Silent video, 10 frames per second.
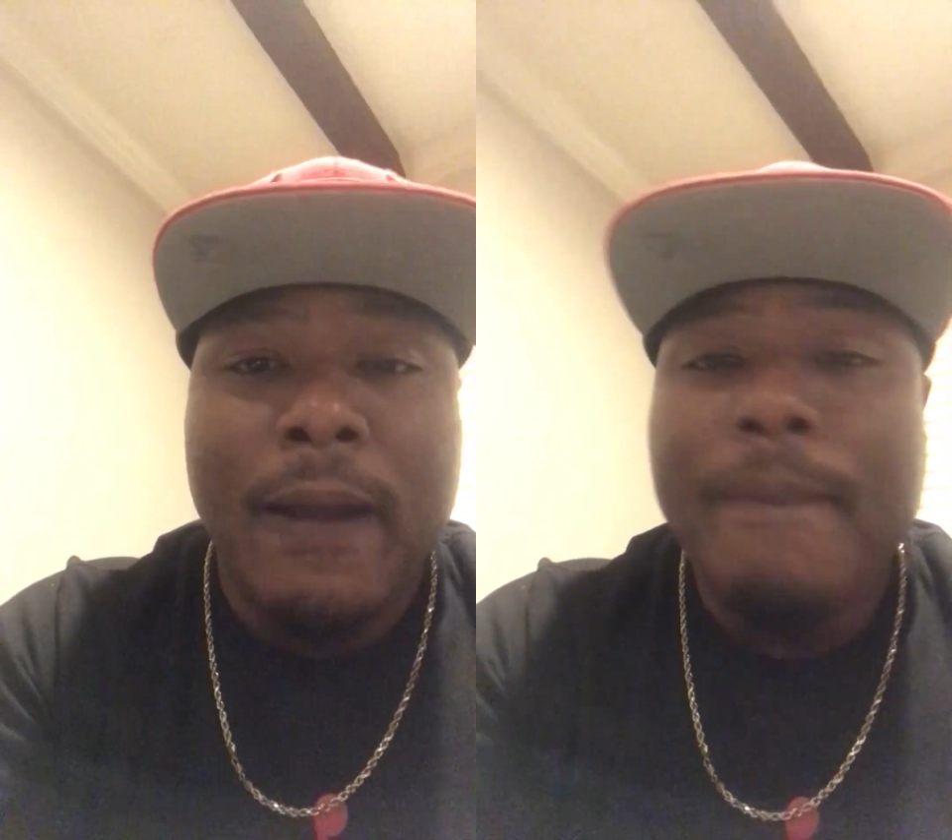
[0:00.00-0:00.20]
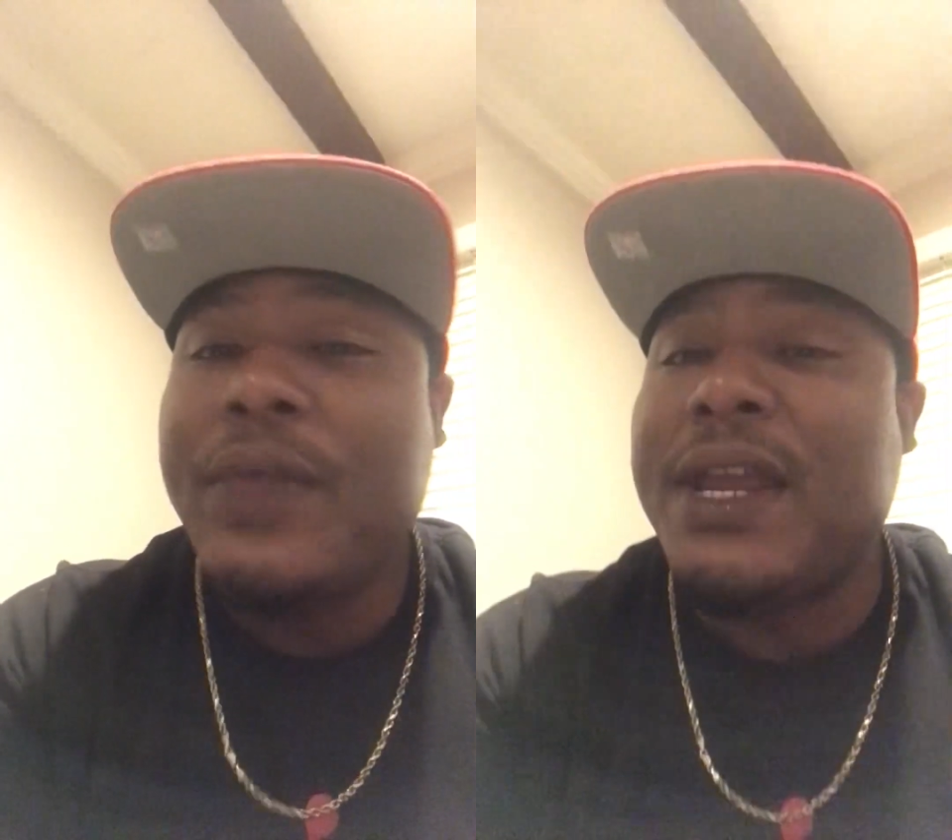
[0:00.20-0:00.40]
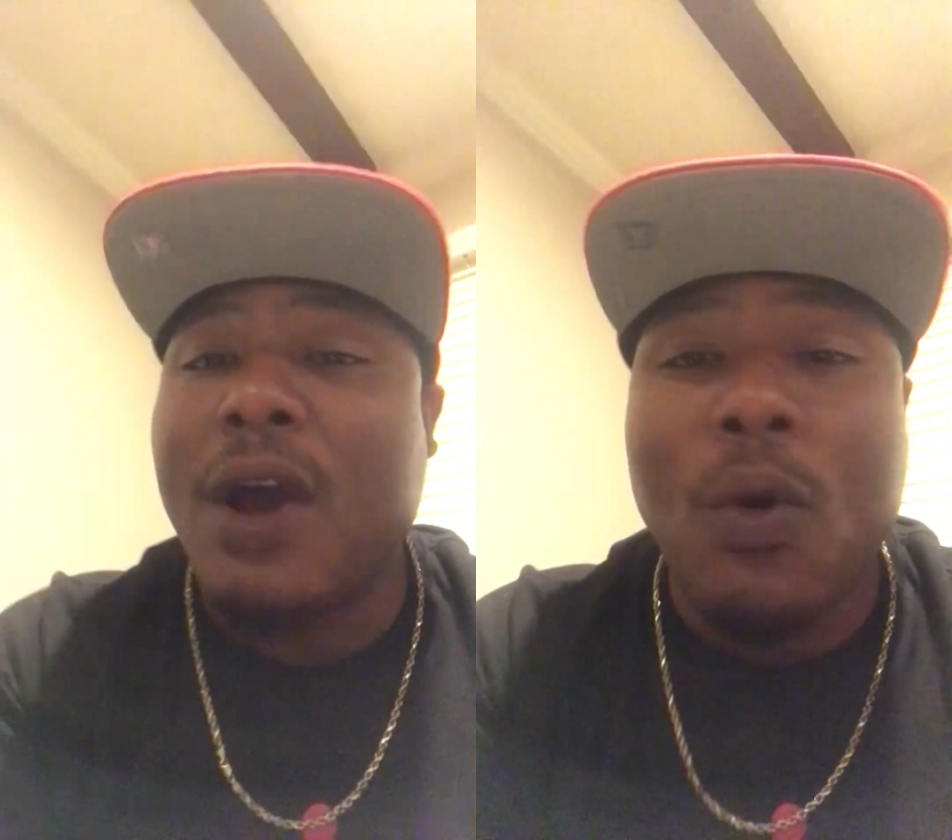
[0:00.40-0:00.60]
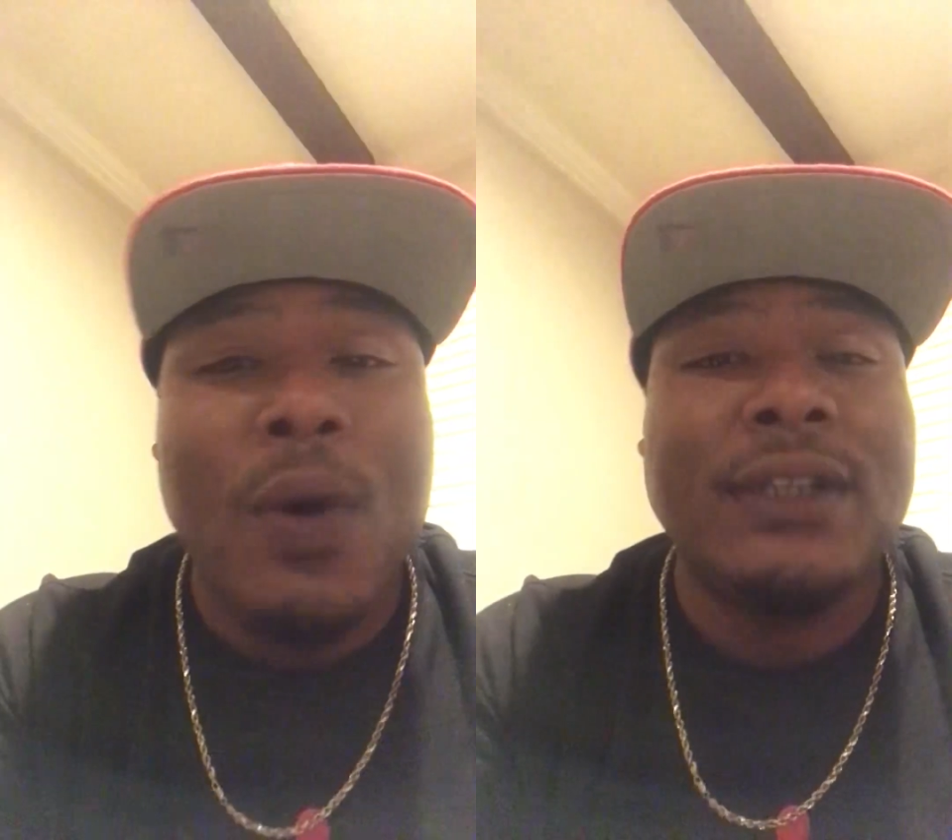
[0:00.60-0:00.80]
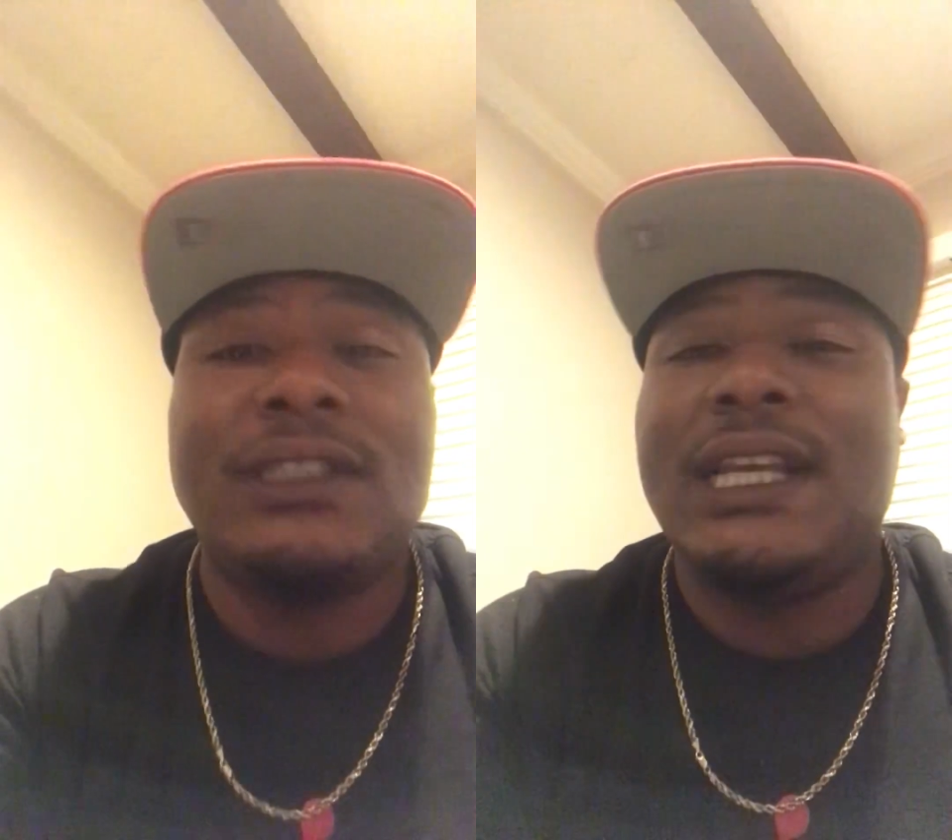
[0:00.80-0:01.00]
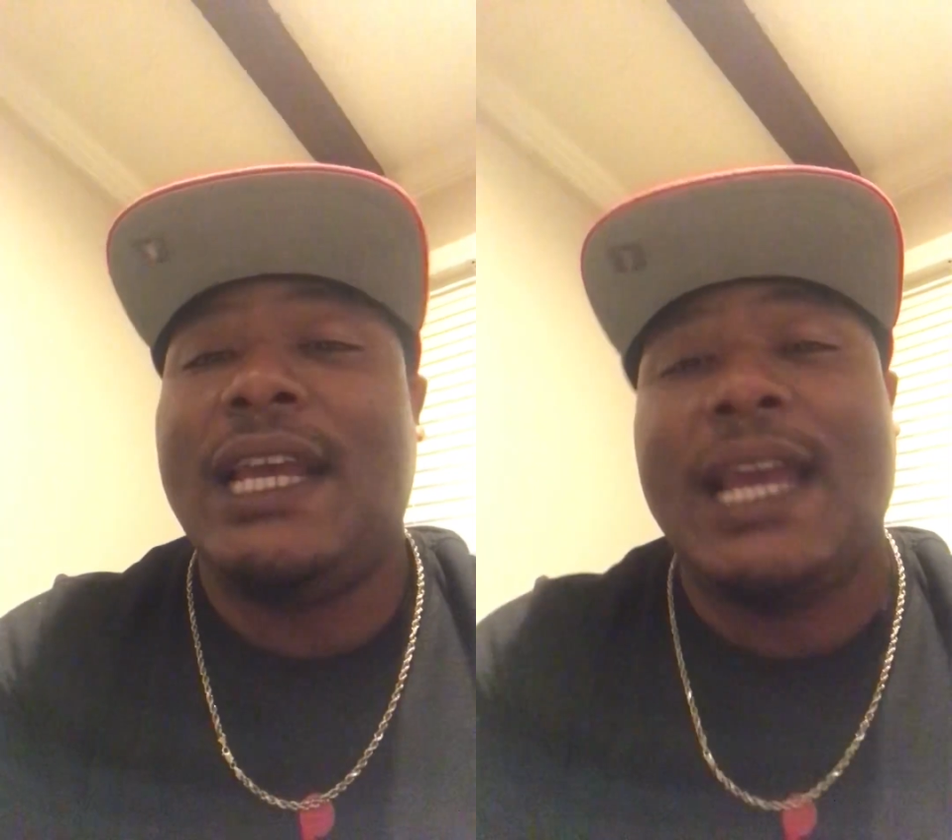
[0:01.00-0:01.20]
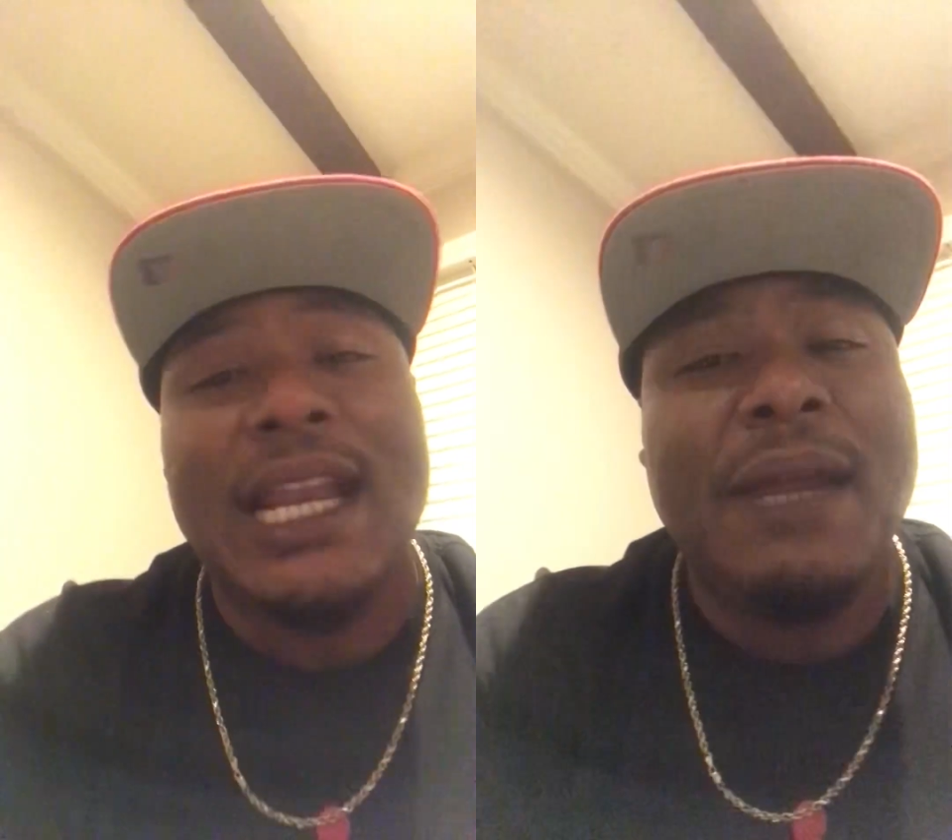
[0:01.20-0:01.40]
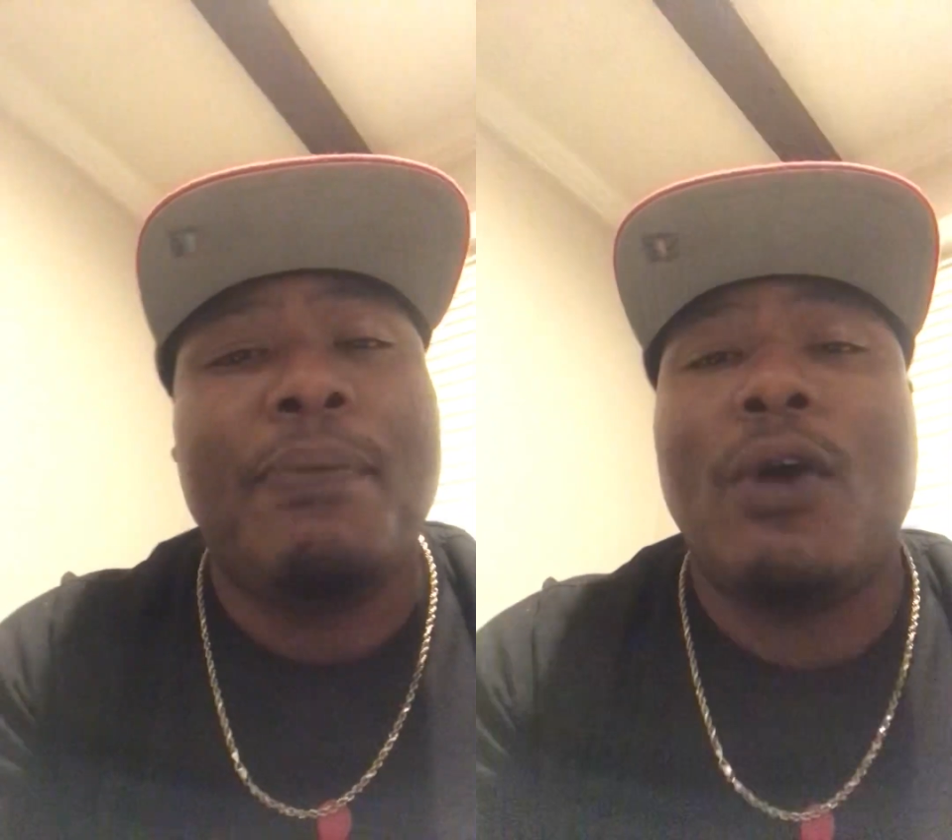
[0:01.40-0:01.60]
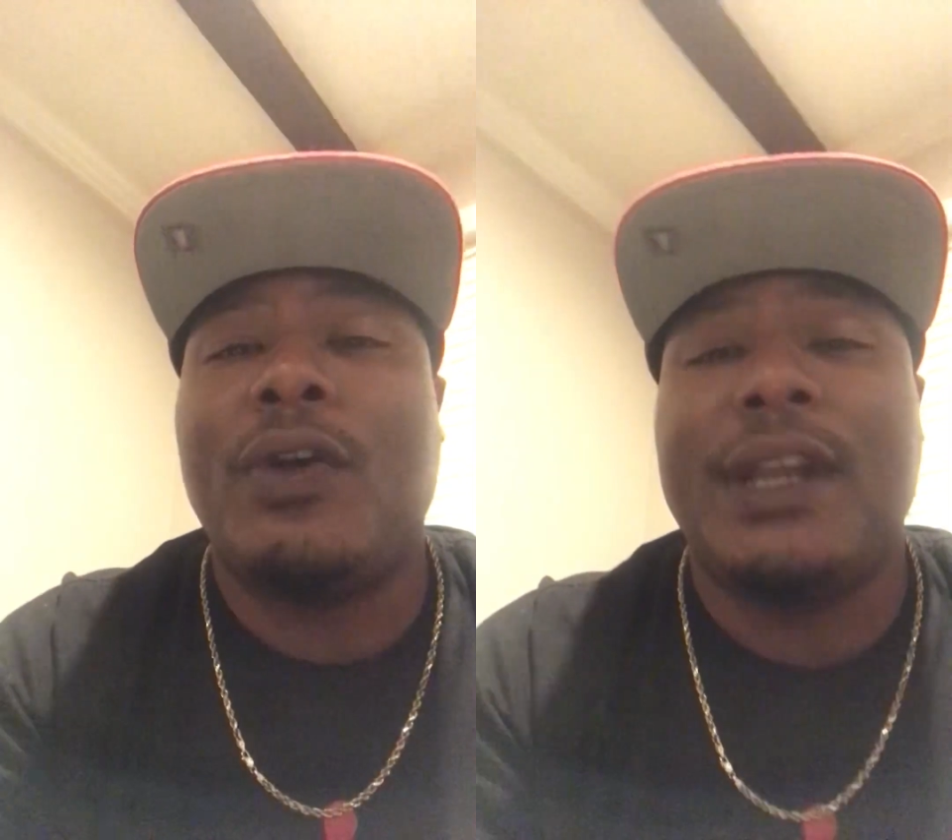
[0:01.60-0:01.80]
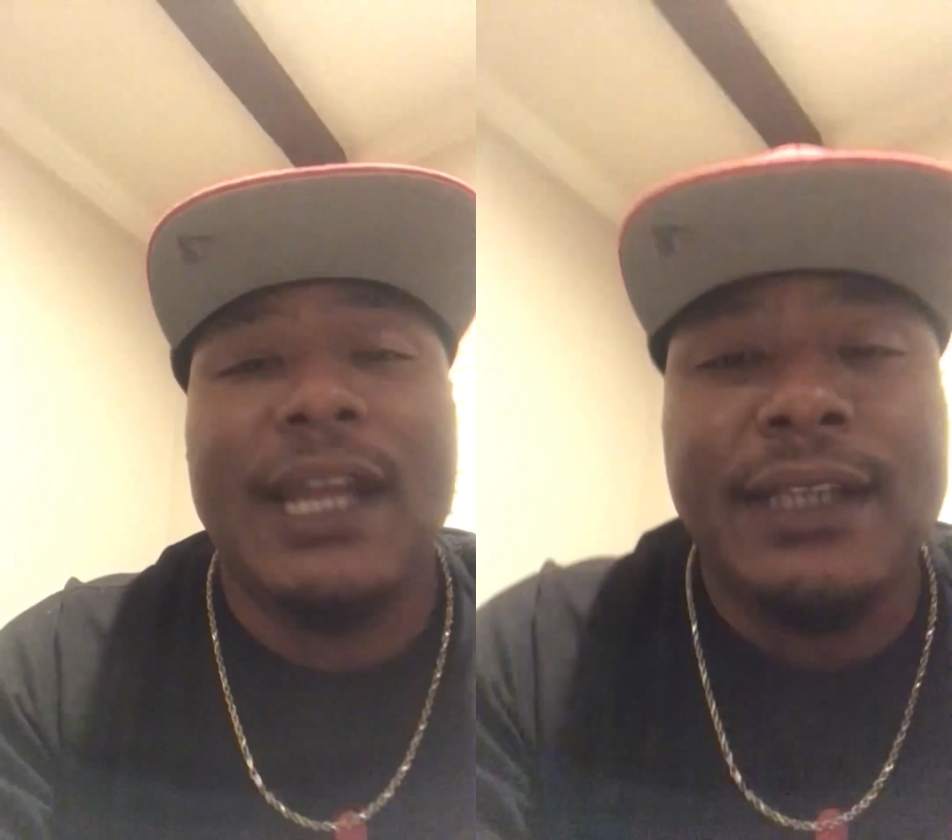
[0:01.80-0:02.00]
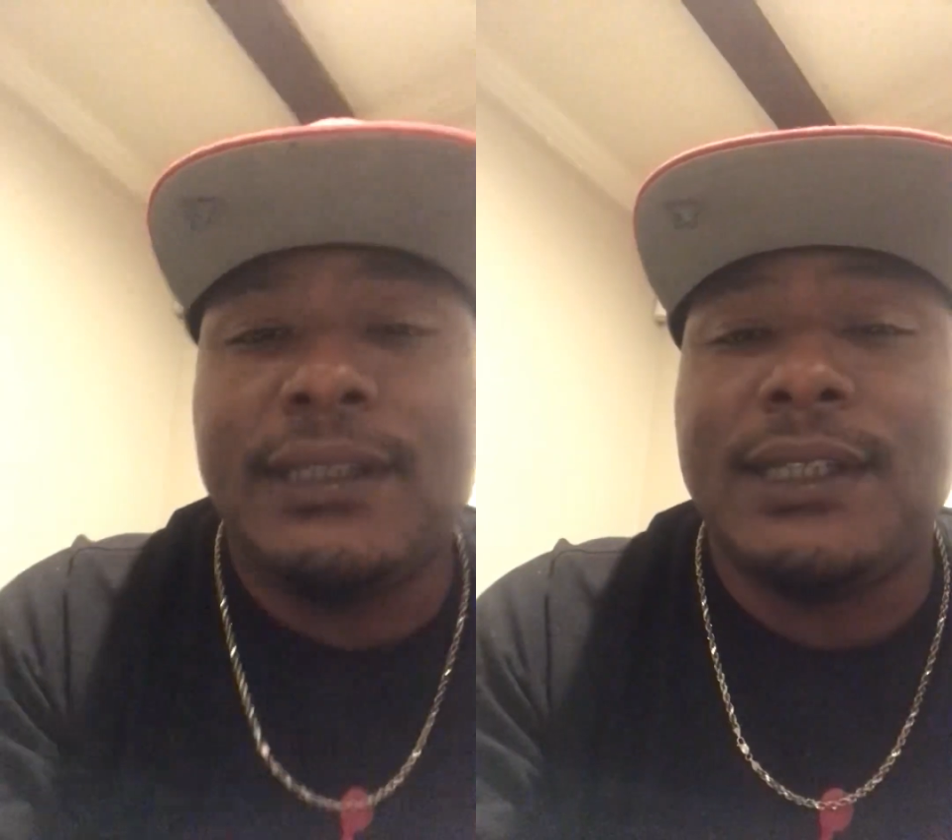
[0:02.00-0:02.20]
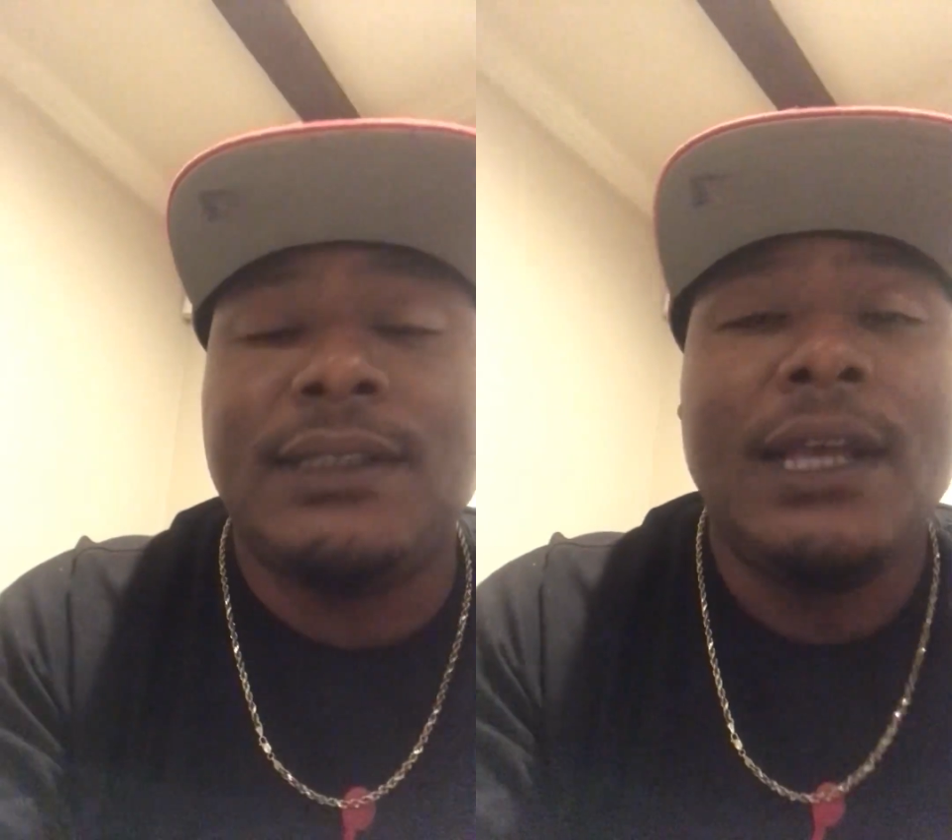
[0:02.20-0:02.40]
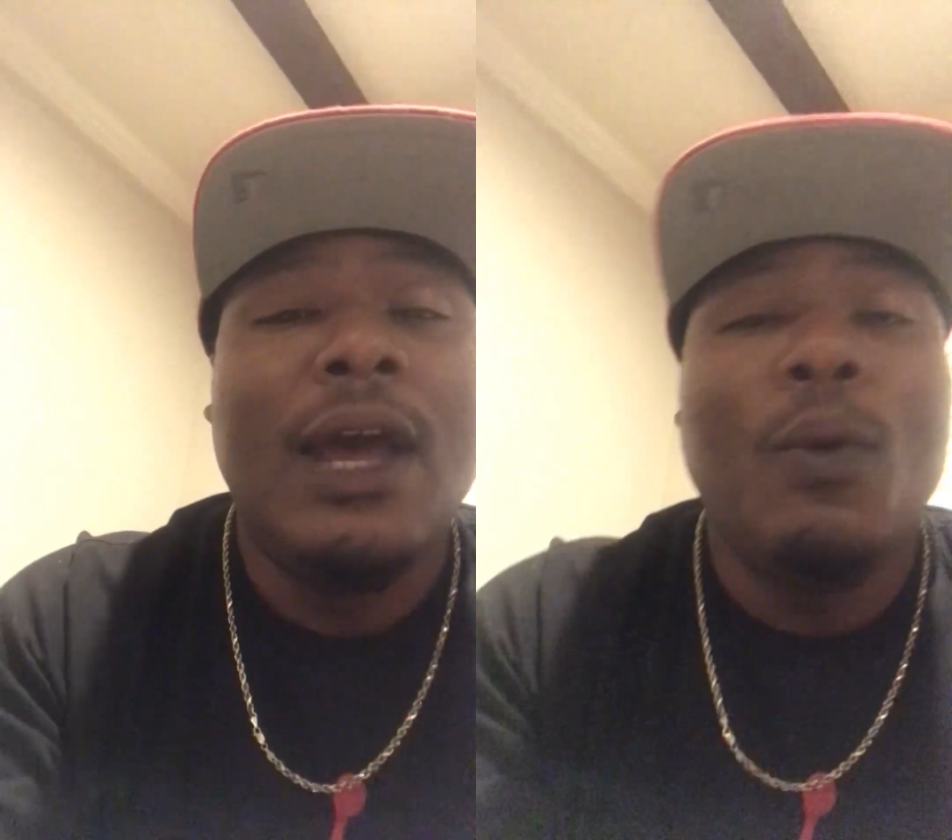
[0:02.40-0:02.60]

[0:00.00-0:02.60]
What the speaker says: They don't want to see any broken leases